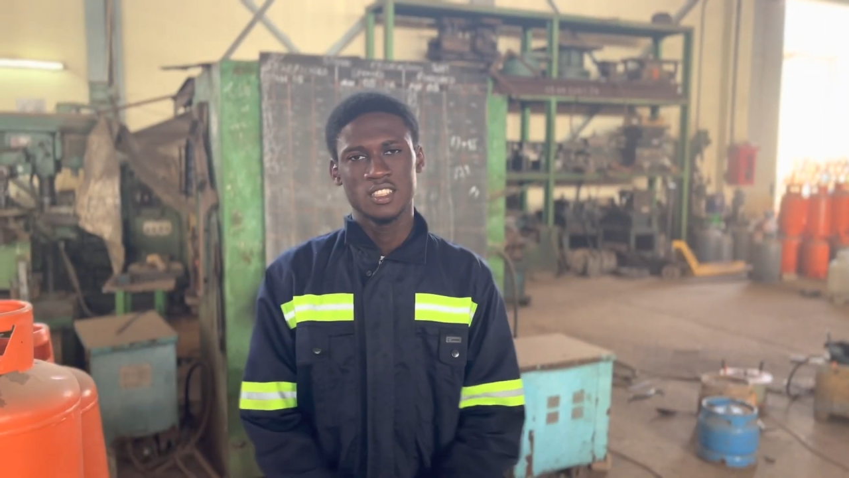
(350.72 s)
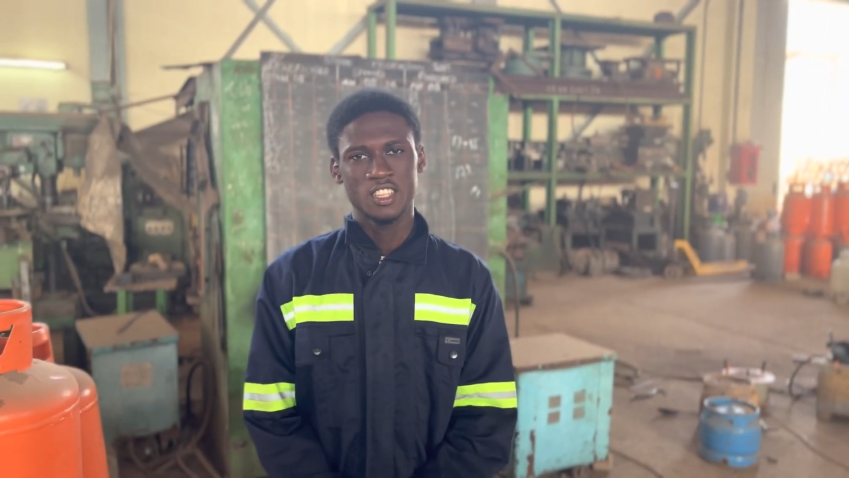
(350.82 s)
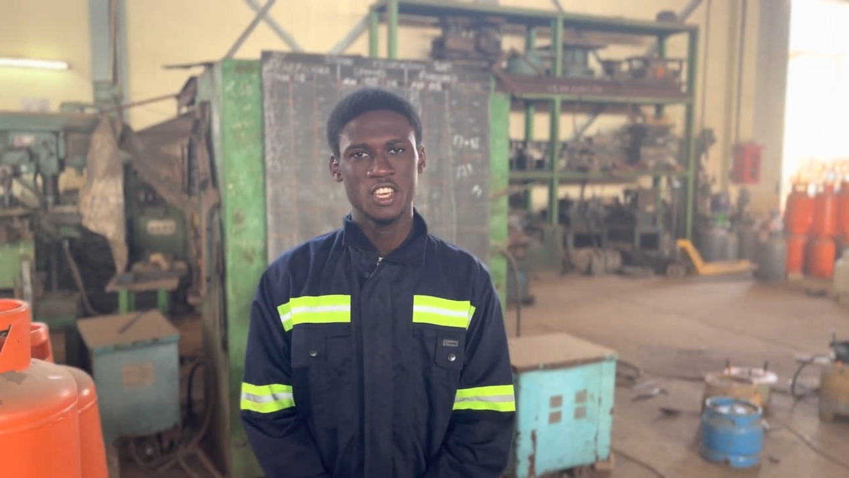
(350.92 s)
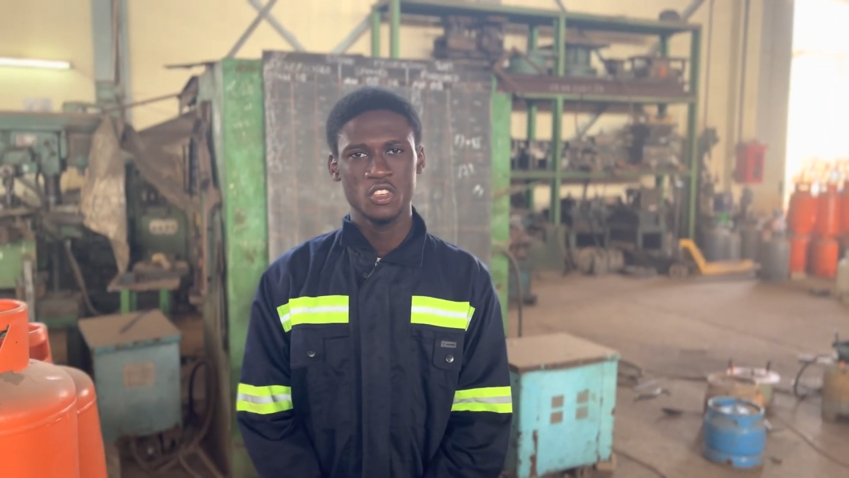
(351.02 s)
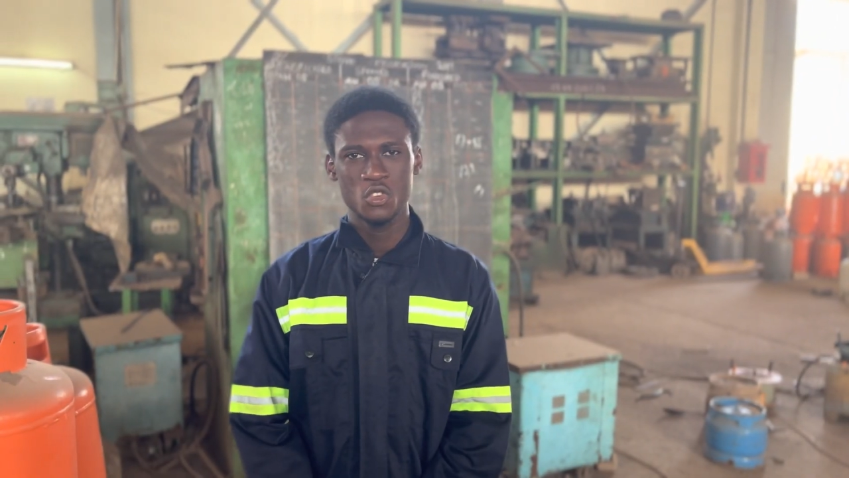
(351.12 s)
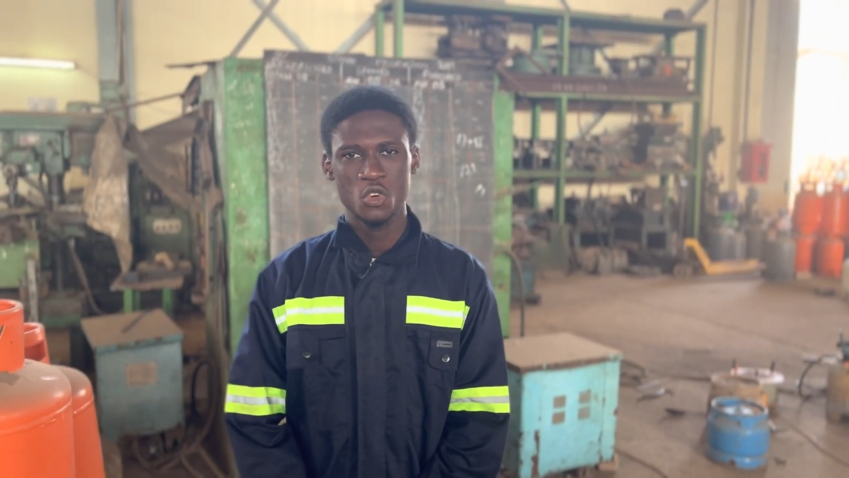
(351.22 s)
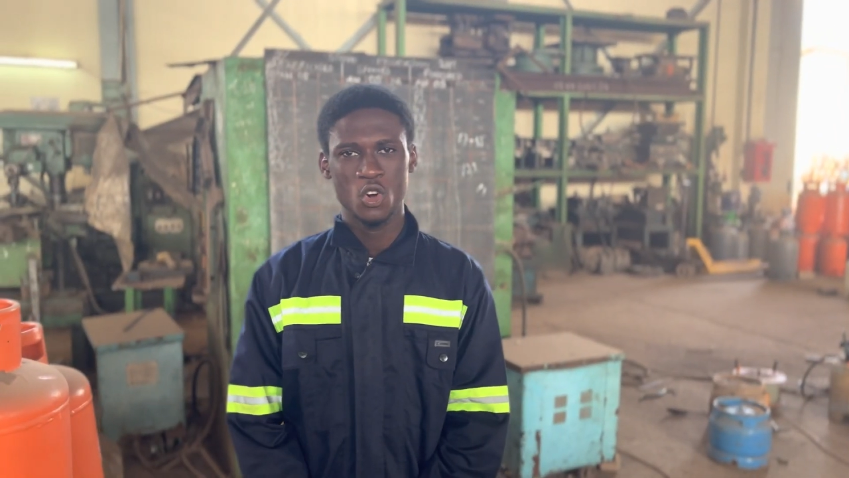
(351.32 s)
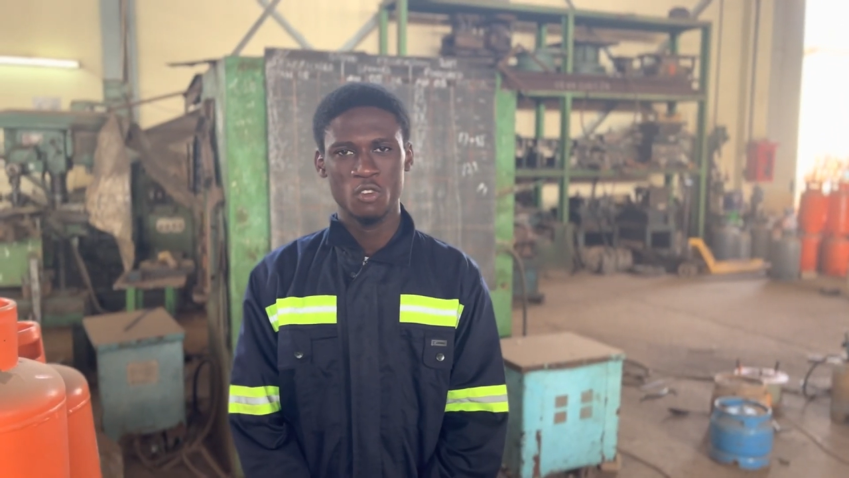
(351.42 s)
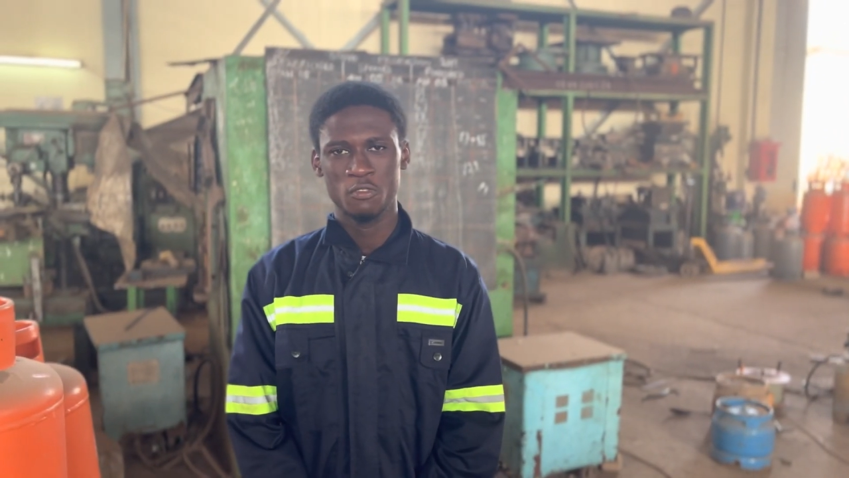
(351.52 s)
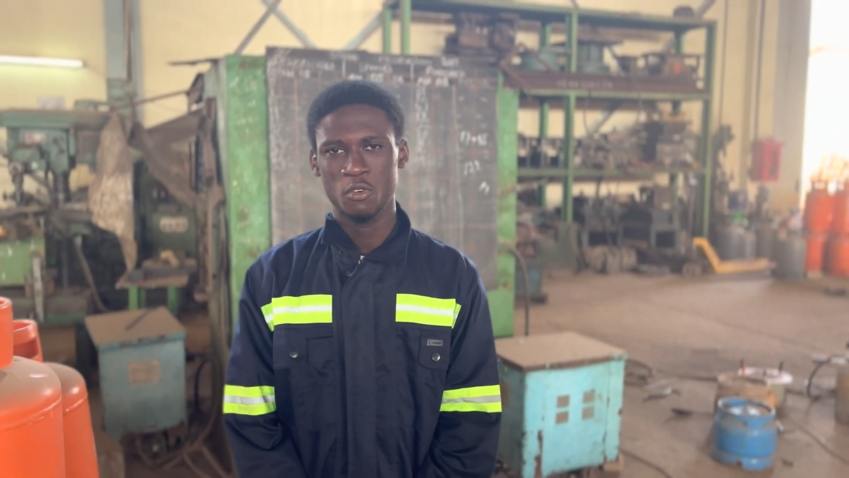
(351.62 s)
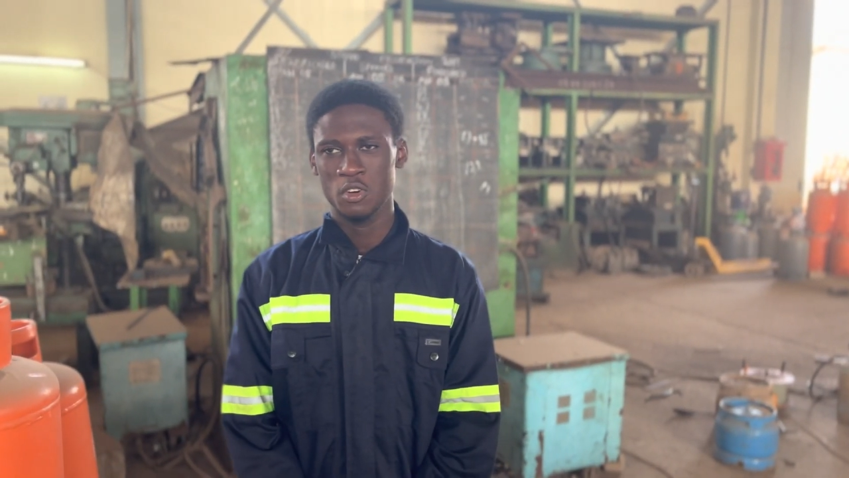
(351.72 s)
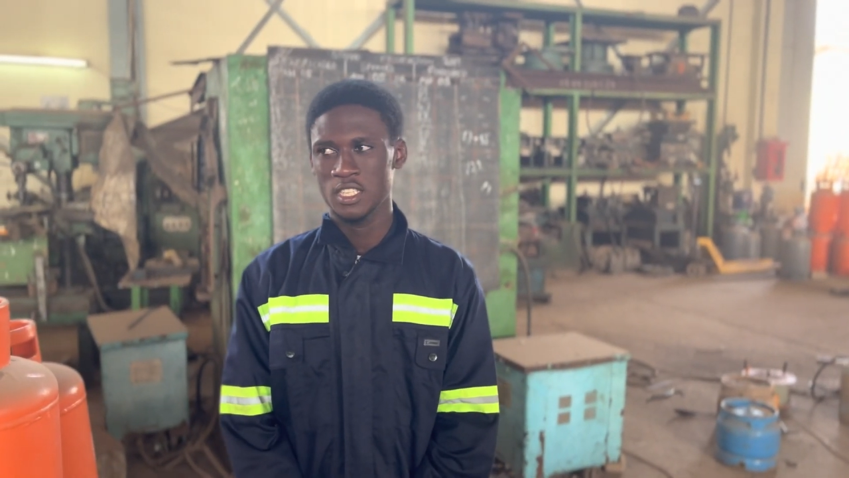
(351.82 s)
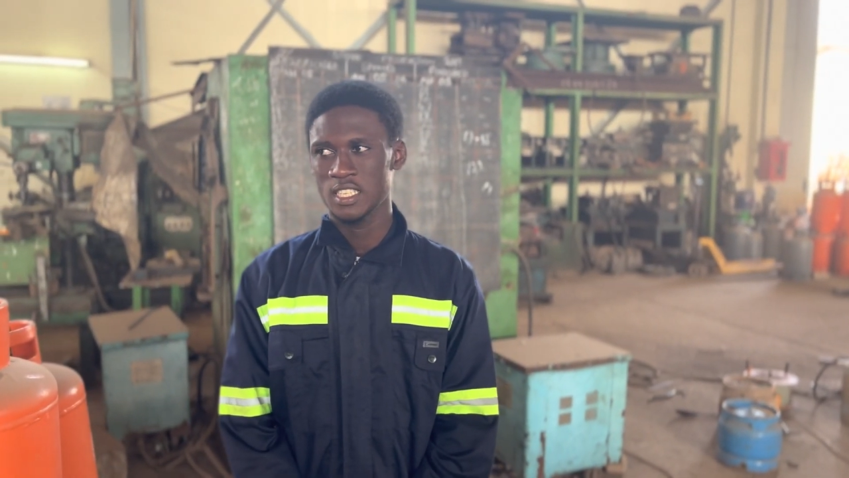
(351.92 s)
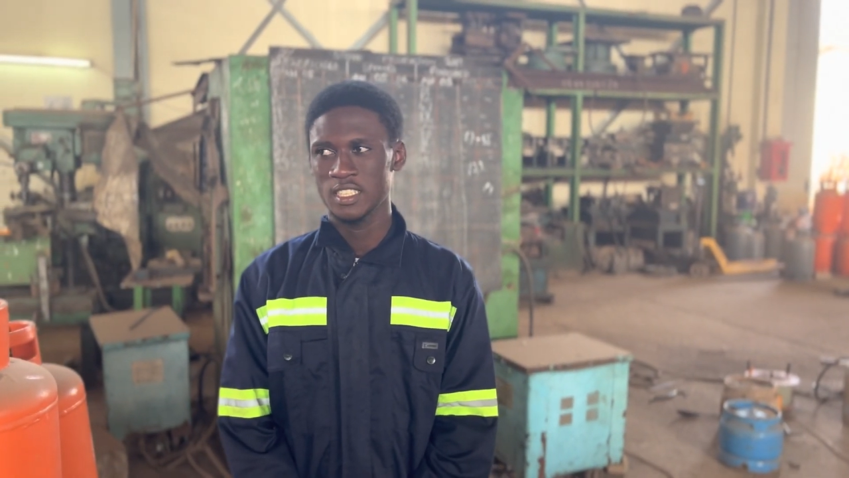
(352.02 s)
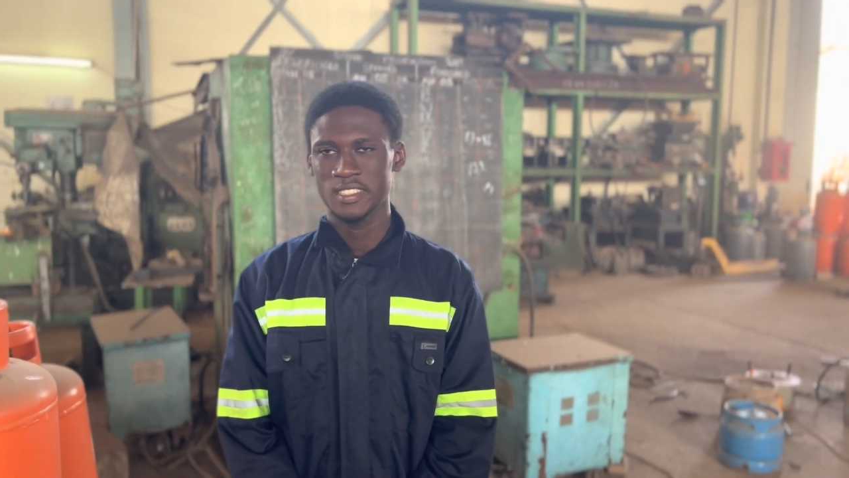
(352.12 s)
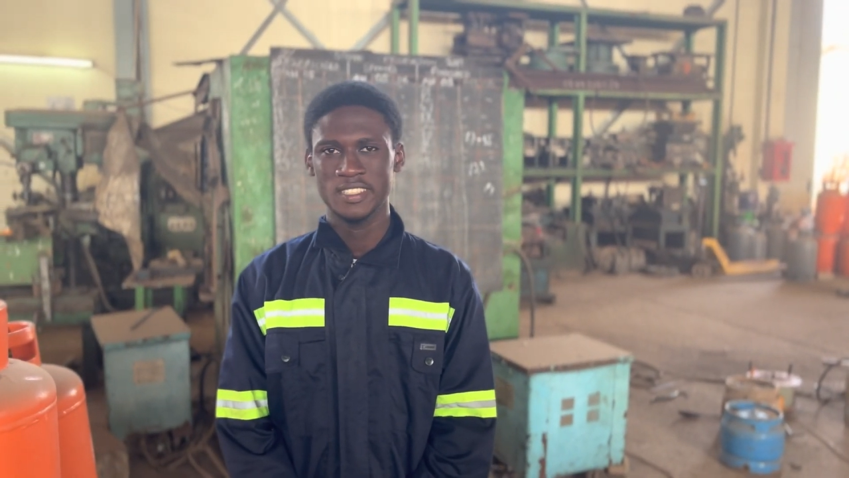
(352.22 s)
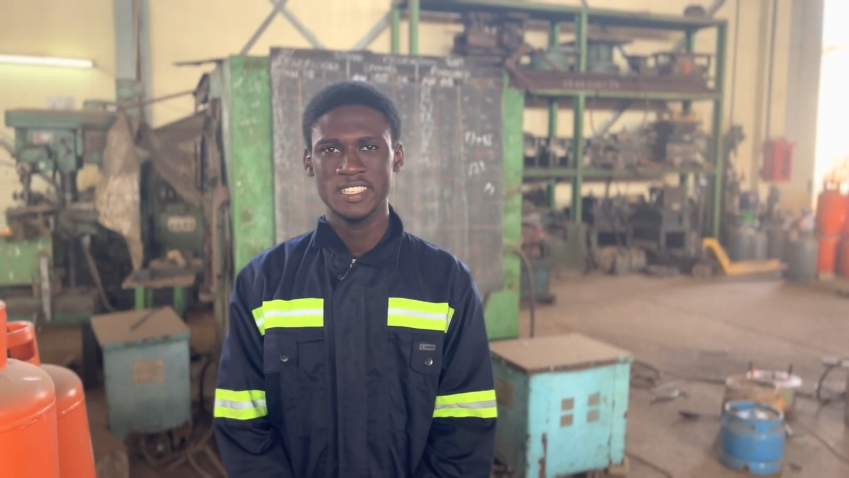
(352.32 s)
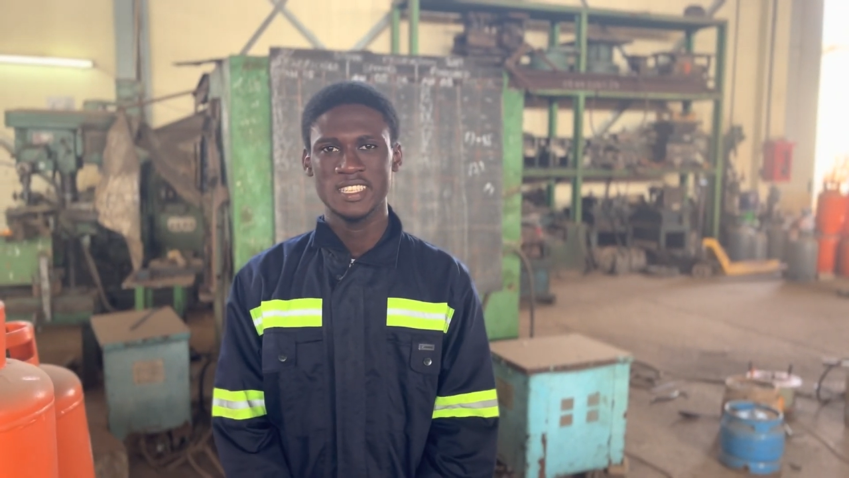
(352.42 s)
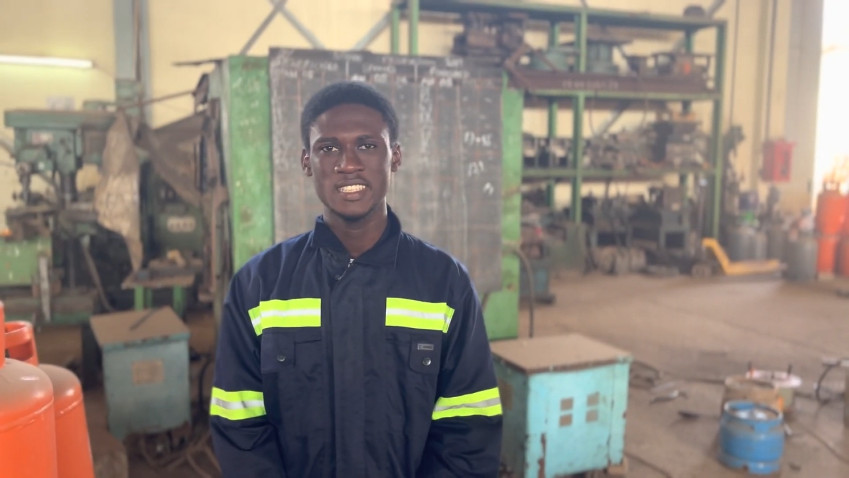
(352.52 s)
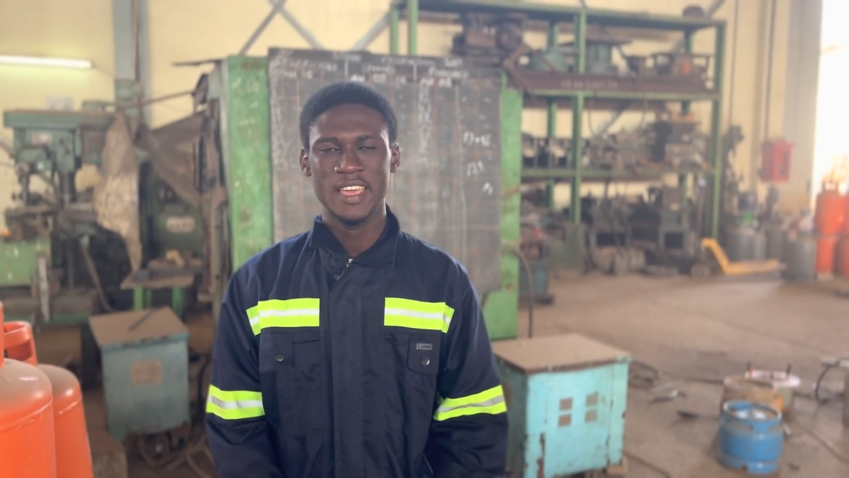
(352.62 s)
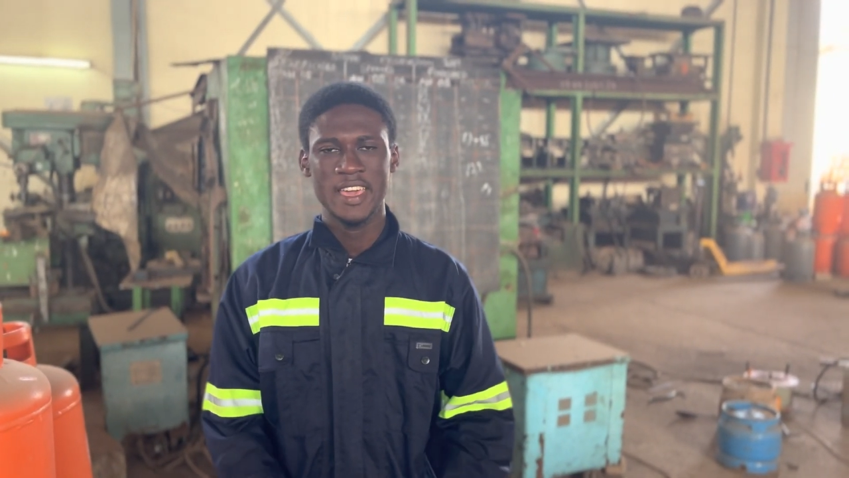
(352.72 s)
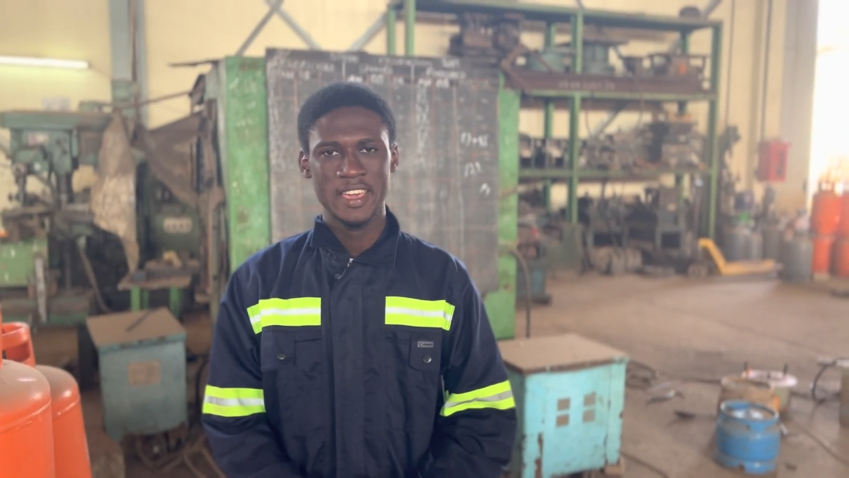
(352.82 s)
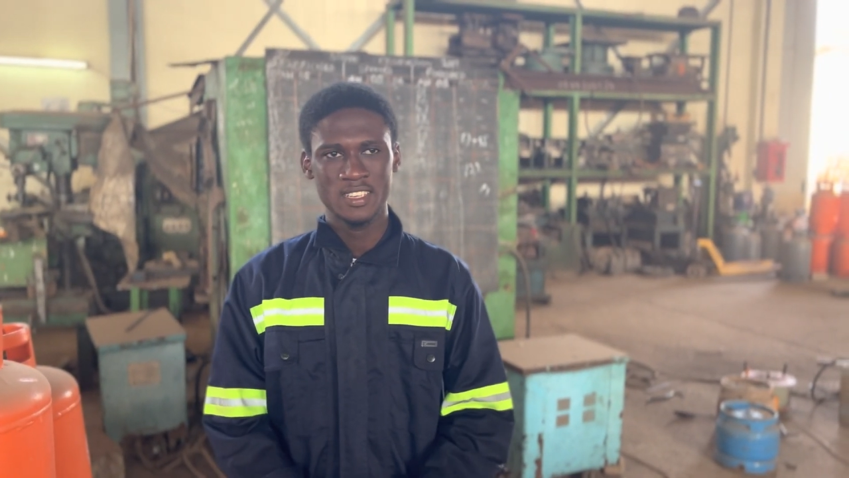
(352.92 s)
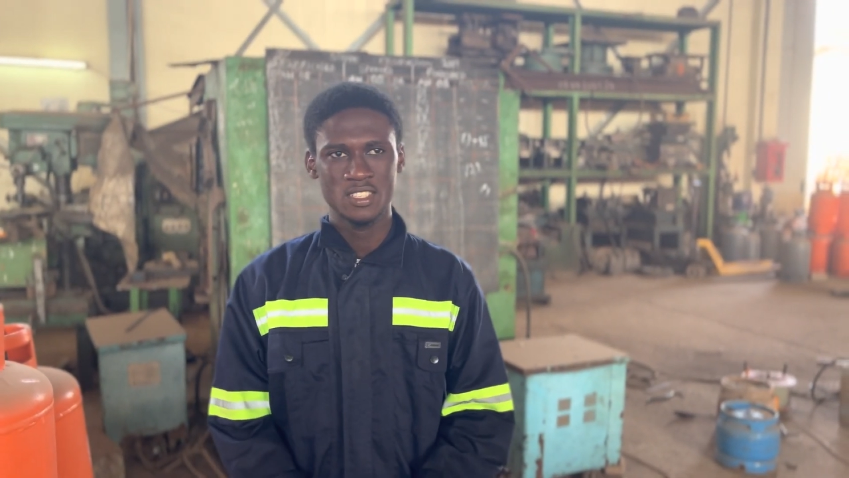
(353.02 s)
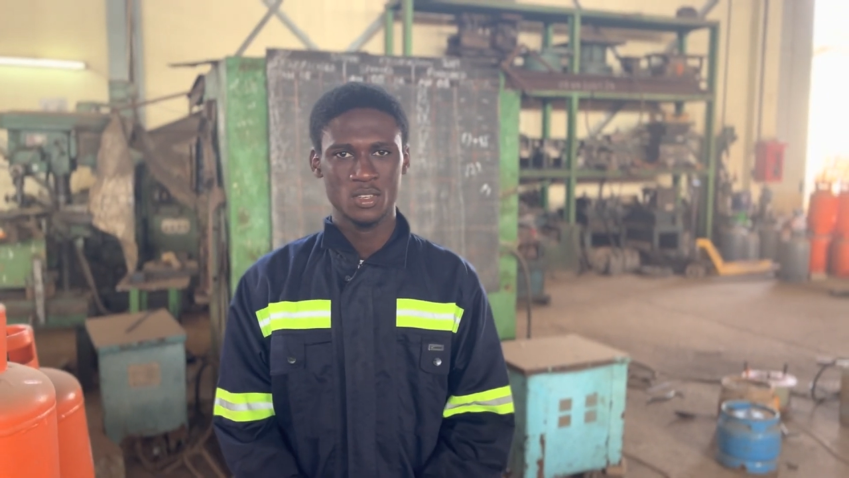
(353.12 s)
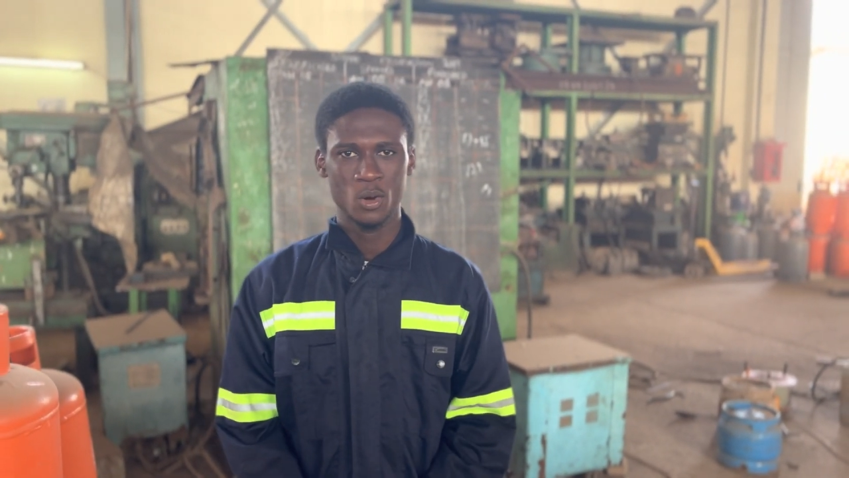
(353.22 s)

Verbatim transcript: thank you all for watching this is the end